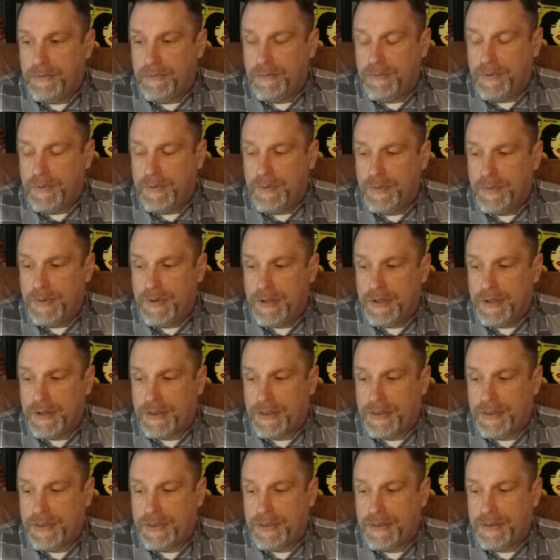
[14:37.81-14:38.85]

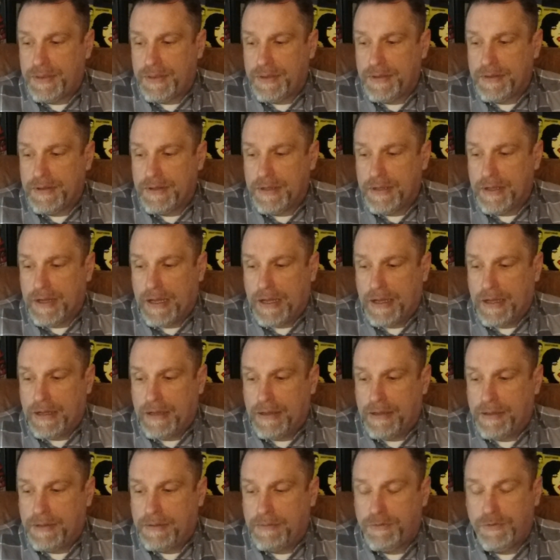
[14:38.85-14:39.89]
with
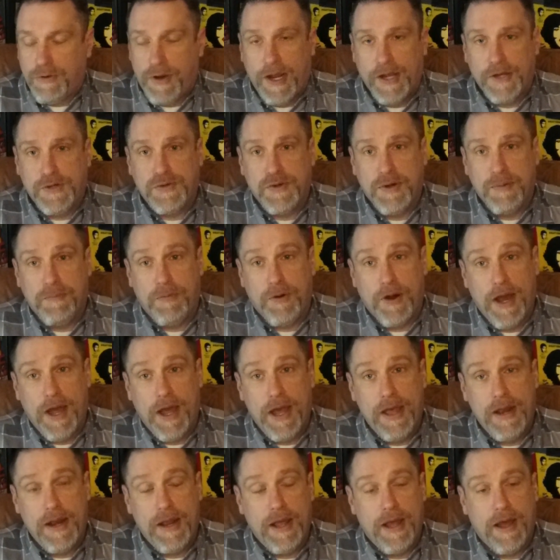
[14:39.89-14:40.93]
uh, Dragster
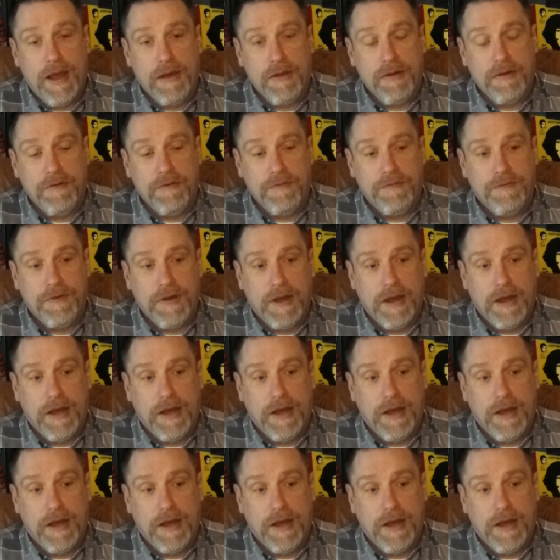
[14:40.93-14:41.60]
Bryant out of